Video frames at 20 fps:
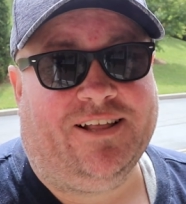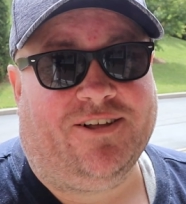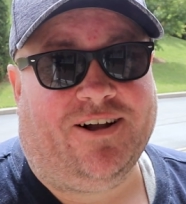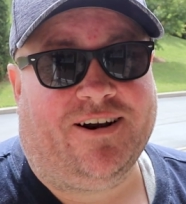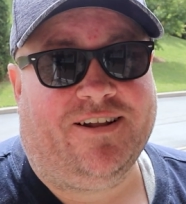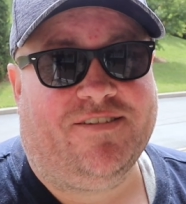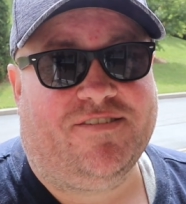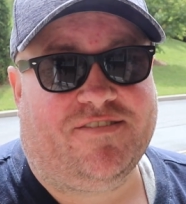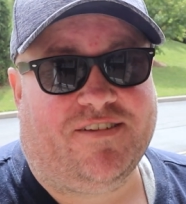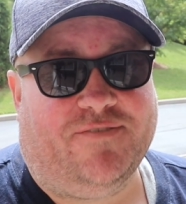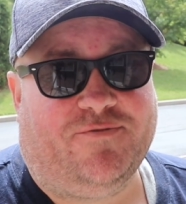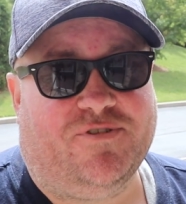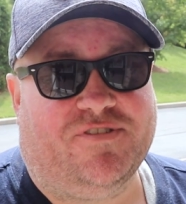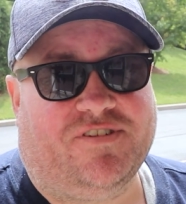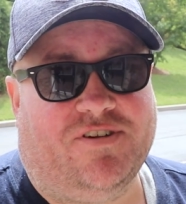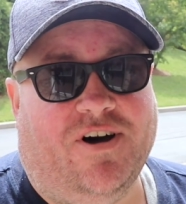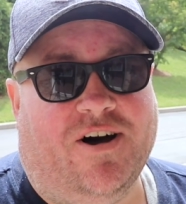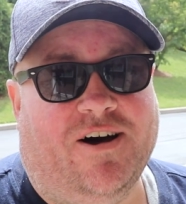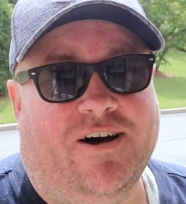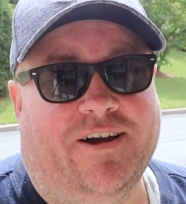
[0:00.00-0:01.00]
A lot of the stuff was
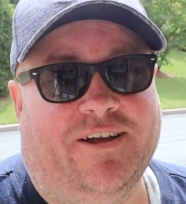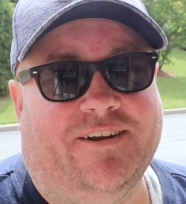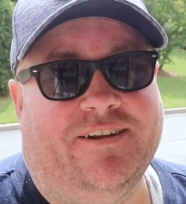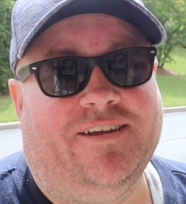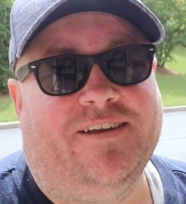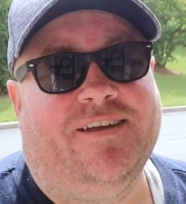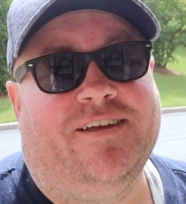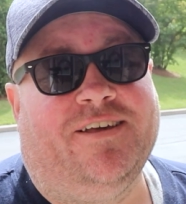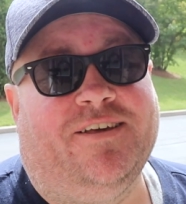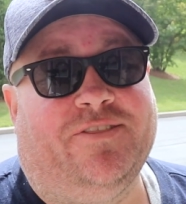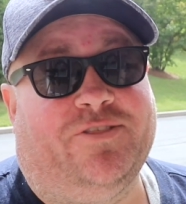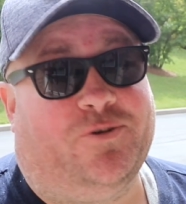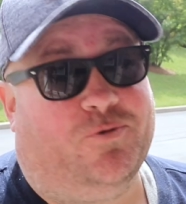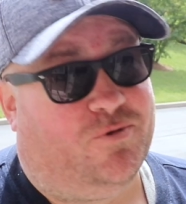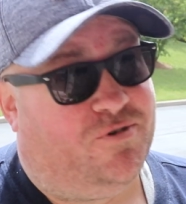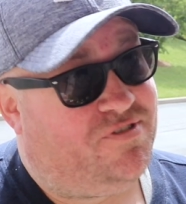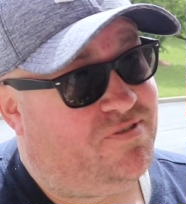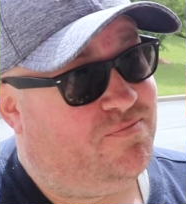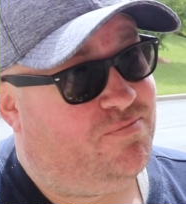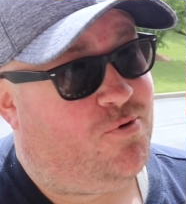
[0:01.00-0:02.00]
gone. There
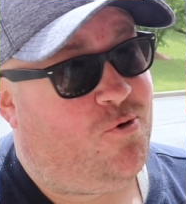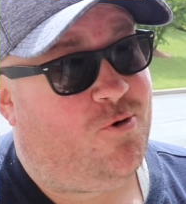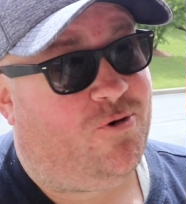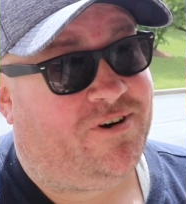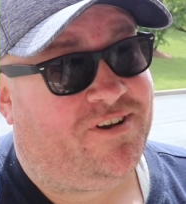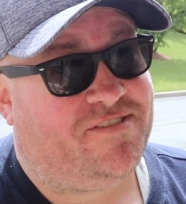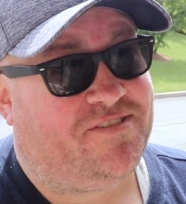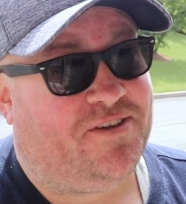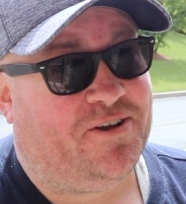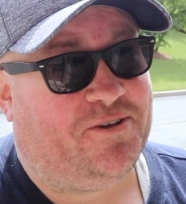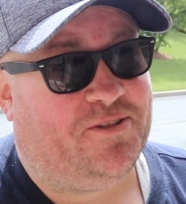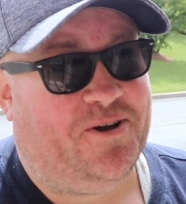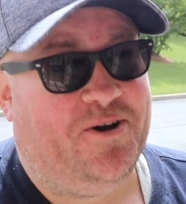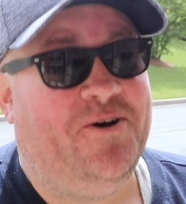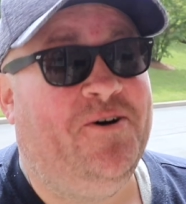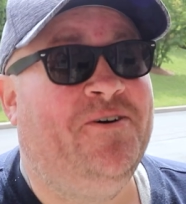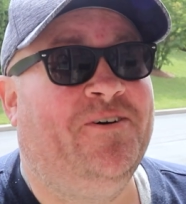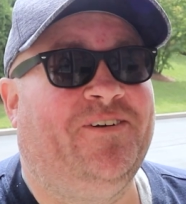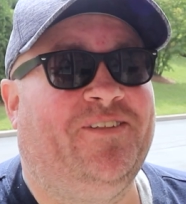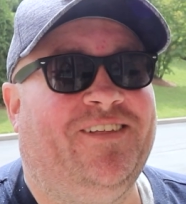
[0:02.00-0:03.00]
were some porgs there
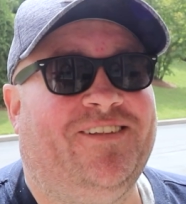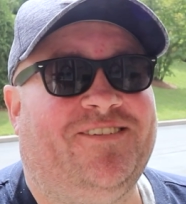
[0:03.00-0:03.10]
though,